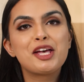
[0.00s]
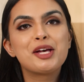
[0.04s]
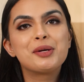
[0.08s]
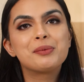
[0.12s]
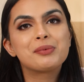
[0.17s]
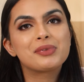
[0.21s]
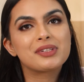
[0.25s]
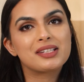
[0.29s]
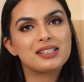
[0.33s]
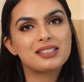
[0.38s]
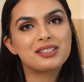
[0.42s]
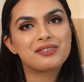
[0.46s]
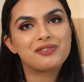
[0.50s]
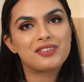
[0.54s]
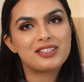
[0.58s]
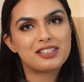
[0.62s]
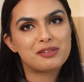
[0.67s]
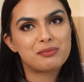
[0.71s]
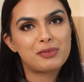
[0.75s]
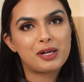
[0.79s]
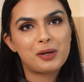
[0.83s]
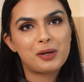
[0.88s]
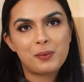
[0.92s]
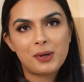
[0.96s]
please visit
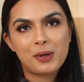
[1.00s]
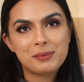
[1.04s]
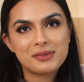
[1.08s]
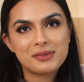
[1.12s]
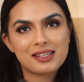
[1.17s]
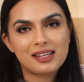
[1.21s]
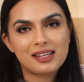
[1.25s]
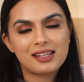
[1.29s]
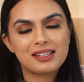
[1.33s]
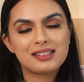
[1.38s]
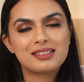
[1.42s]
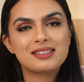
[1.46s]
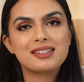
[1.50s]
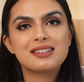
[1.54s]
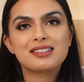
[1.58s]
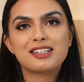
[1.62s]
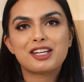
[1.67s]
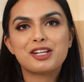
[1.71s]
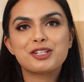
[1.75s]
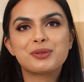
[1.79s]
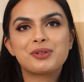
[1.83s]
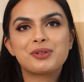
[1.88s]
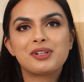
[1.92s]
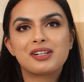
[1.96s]
my website to
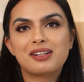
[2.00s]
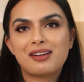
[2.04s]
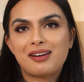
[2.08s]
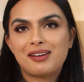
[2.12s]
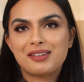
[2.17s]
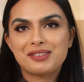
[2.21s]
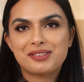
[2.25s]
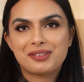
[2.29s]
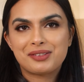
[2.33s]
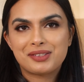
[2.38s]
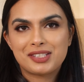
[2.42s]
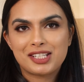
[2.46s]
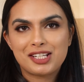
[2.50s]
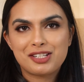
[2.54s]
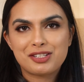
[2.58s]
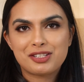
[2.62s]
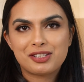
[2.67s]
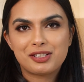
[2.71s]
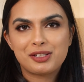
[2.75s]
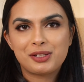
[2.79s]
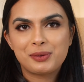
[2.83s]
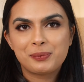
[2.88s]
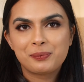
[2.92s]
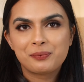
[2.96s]
schedule a
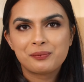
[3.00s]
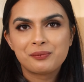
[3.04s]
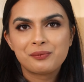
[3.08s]
consultation.